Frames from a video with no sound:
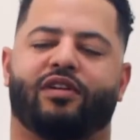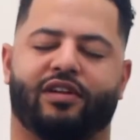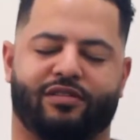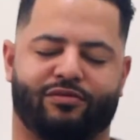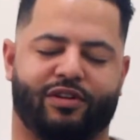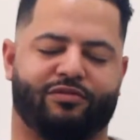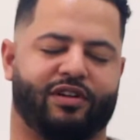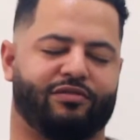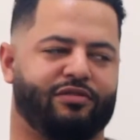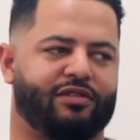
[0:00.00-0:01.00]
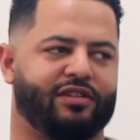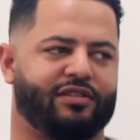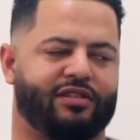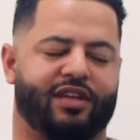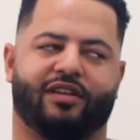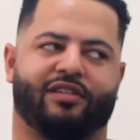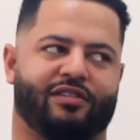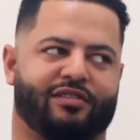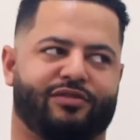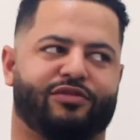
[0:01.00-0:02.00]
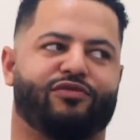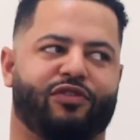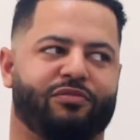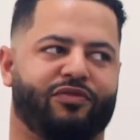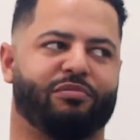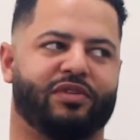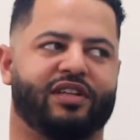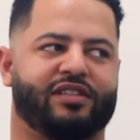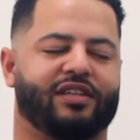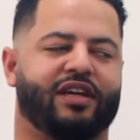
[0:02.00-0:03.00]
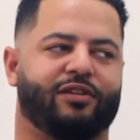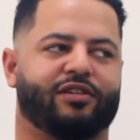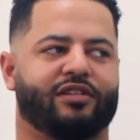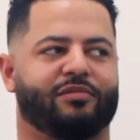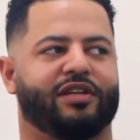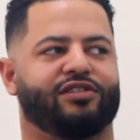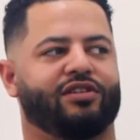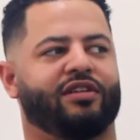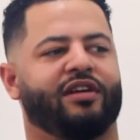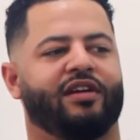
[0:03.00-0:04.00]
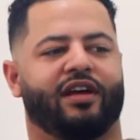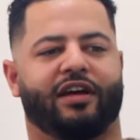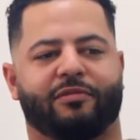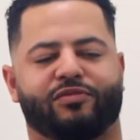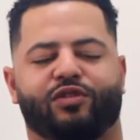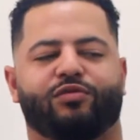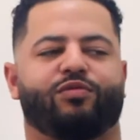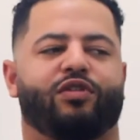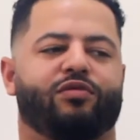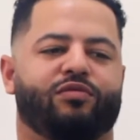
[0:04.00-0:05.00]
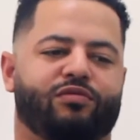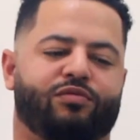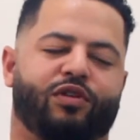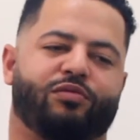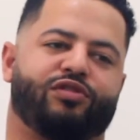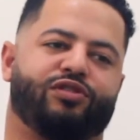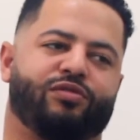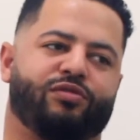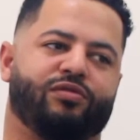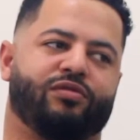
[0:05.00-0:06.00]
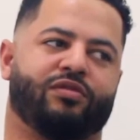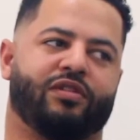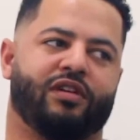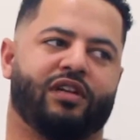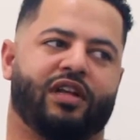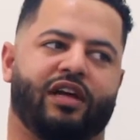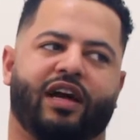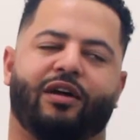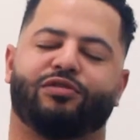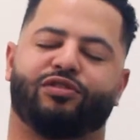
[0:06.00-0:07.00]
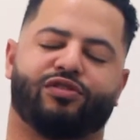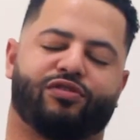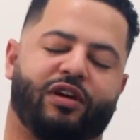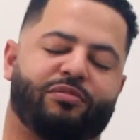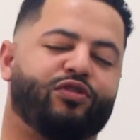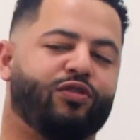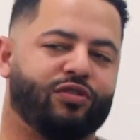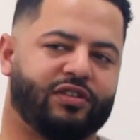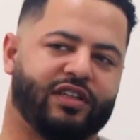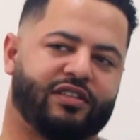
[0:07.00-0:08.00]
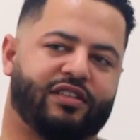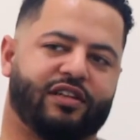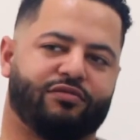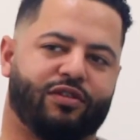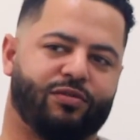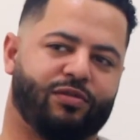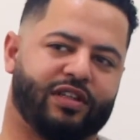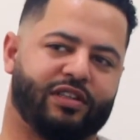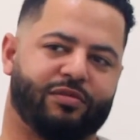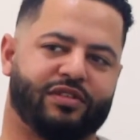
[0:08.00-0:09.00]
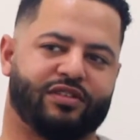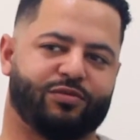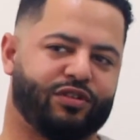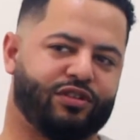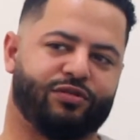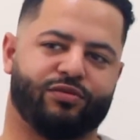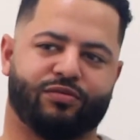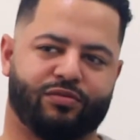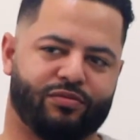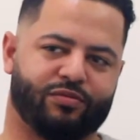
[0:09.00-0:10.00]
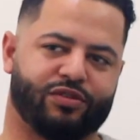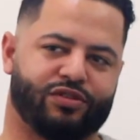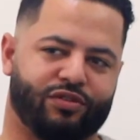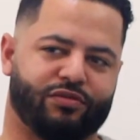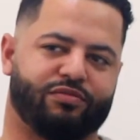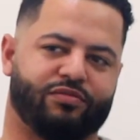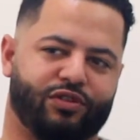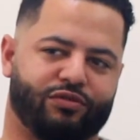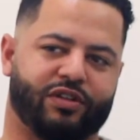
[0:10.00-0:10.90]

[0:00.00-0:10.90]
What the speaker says: Right. Yeah. From there to now, I can imagine. So what would you, like, how would you describe your day-to-day role in the business? What's your